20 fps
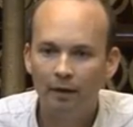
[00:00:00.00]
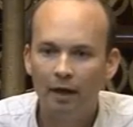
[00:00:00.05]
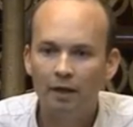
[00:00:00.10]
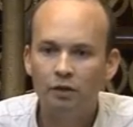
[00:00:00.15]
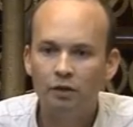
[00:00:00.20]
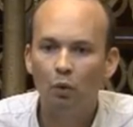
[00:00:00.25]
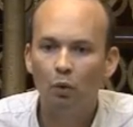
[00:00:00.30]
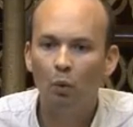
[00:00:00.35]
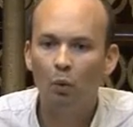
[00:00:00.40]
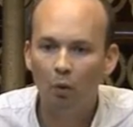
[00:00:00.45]

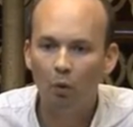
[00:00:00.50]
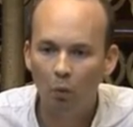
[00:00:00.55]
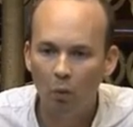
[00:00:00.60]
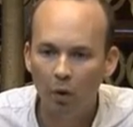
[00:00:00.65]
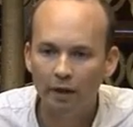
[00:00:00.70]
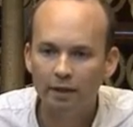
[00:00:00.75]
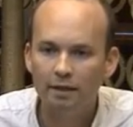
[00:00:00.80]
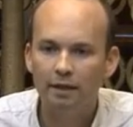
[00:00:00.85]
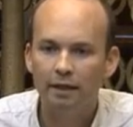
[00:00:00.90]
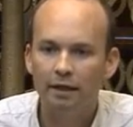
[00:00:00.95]
so
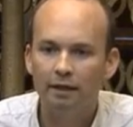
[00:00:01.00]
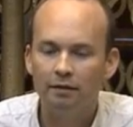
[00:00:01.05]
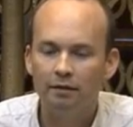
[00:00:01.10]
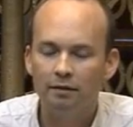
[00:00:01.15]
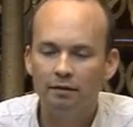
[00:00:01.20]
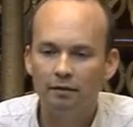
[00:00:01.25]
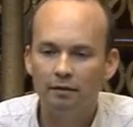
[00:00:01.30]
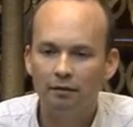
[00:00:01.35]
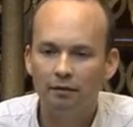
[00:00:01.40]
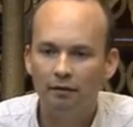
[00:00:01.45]
what did
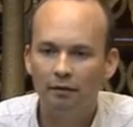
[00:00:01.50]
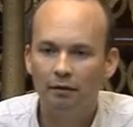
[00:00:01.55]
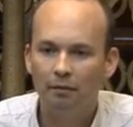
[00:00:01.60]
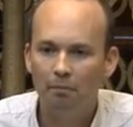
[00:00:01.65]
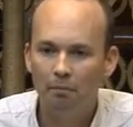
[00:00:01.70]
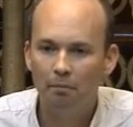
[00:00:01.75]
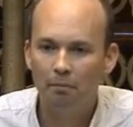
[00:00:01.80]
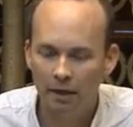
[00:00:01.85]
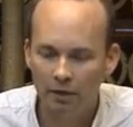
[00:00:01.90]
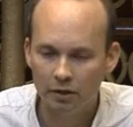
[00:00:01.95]

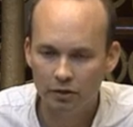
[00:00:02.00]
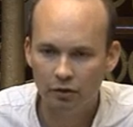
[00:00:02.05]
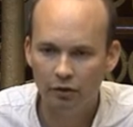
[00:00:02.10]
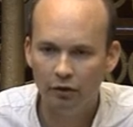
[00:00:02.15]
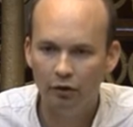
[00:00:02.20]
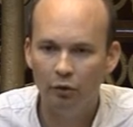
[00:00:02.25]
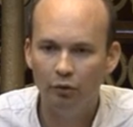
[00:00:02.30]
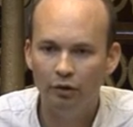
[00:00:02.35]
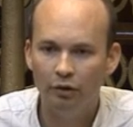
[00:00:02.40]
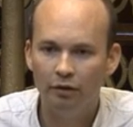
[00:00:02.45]
Minister
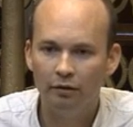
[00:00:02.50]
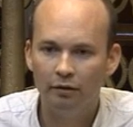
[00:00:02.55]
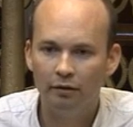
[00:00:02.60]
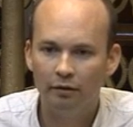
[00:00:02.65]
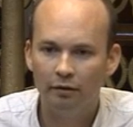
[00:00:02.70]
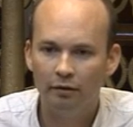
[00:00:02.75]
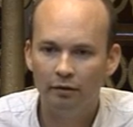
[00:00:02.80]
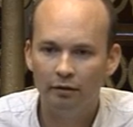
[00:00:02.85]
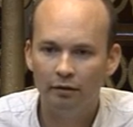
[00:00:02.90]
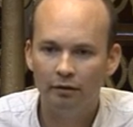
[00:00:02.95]
Noonan,
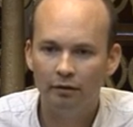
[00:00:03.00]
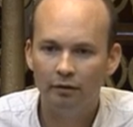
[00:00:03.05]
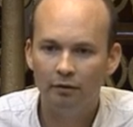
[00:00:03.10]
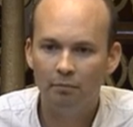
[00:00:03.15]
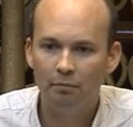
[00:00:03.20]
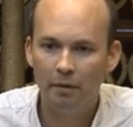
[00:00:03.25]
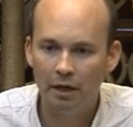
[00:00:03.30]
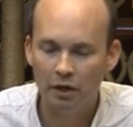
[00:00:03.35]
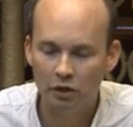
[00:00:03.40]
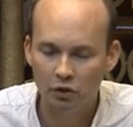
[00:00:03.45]

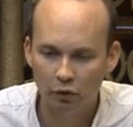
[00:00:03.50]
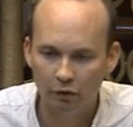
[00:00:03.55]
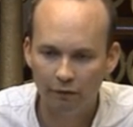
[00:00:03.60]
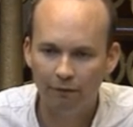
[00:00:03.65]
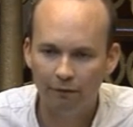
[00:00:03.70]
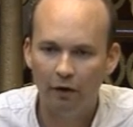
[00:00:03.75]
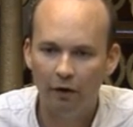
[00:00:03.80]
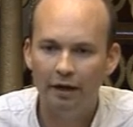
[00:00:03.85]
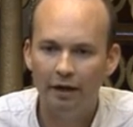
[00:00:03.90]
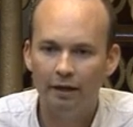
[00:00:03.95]
Minister of
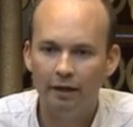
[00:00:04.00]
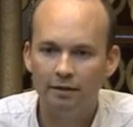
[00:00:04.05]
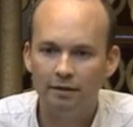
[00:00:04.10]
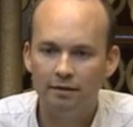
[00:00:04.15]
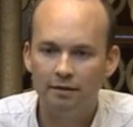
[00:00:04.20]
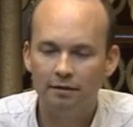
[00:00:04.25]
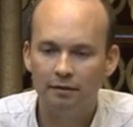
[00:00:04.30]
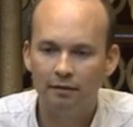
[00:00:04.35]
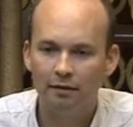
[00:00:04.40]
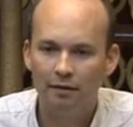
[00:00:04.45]

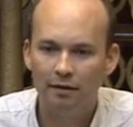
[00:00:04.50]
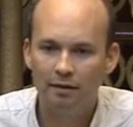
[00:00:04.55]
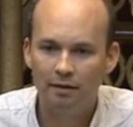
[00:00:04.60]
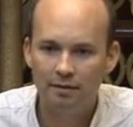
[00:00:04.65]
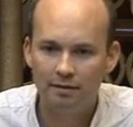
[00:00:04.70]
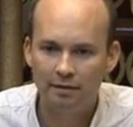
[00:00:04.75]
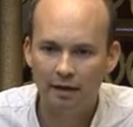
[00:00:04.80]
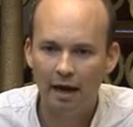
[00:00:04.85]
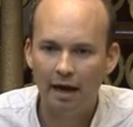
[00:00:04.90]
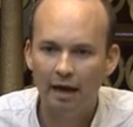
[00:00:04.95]
Finance,
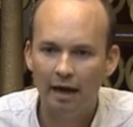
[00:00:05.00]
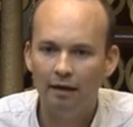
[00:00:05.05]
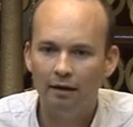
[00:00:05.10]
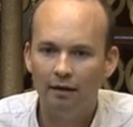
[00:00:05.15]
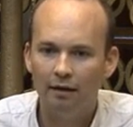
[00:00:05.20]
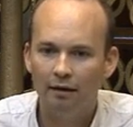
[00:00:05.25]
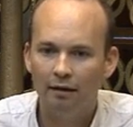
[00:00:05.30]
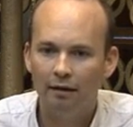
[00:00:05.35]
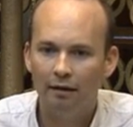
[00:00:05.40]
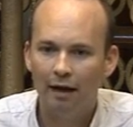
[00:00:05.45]
say
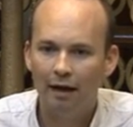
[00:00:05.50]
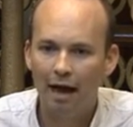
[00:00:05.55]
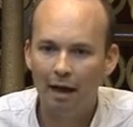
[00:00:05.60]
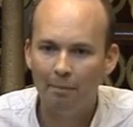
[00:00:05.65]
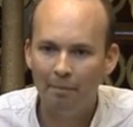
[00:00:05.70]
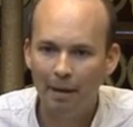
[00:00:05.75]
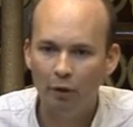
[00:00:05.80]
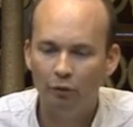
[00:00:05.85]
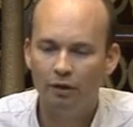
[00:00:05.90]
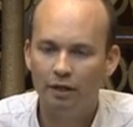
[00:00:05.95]

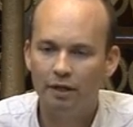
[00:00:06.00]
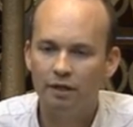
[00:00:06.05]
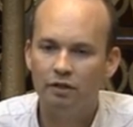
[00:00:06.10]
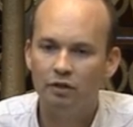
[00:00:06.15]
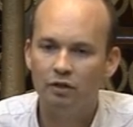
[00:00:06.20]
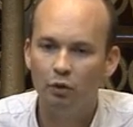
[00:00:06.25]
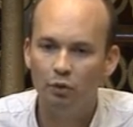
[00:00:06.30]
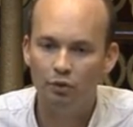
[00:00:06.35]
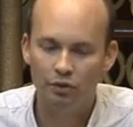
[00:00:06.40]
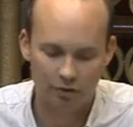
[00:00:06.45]
about this
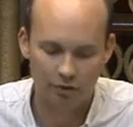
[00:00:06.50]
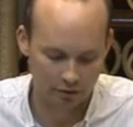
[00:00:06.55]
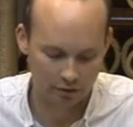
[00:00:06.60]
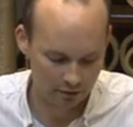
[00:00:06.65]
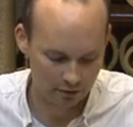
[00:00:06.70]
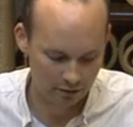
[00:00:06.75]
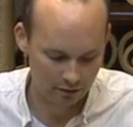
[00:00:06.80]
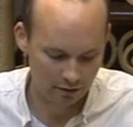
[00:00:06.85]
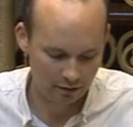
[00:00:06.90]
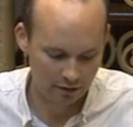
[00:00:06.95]
noose
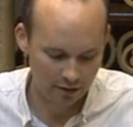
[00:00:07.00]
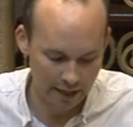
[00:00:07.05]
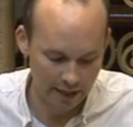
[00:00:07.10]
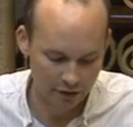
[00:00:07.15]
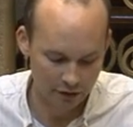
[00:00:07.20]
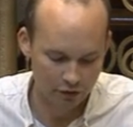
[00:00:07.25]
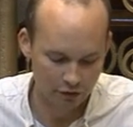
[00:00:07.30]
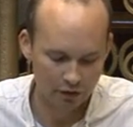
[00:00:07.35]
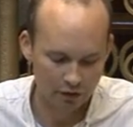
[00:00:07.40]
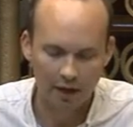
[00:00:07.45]

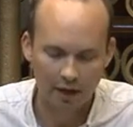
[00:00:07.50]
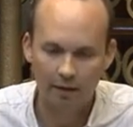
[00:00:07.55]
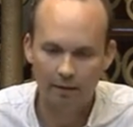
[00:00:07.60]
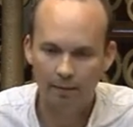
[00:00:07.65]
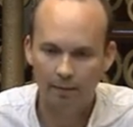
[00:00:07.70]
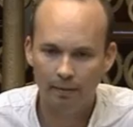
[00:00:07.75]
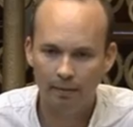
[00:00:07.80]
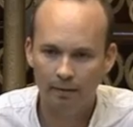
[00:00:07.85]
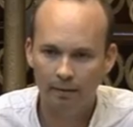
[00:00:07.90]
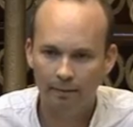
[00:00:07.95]
yesterday?
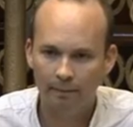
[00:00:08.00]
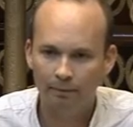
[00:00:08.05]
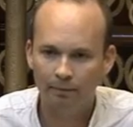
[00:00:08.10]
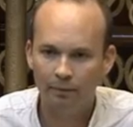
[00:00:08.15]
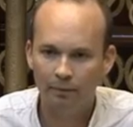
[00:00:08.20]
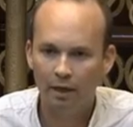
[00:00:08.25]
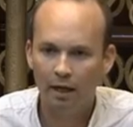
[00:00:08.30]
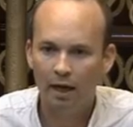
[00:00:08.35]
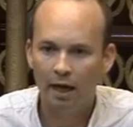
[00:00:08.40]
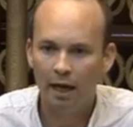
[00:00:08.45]

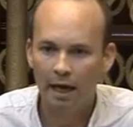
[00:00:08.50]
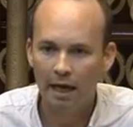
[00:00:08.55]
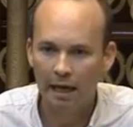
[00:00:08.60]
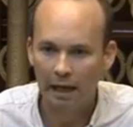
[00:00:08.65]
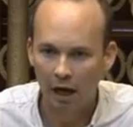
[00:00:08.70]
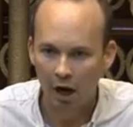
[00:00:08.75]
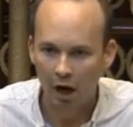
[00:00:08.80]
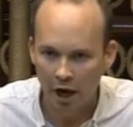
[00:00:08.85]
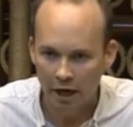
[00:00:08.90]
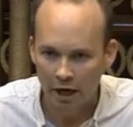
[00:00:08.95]
He lined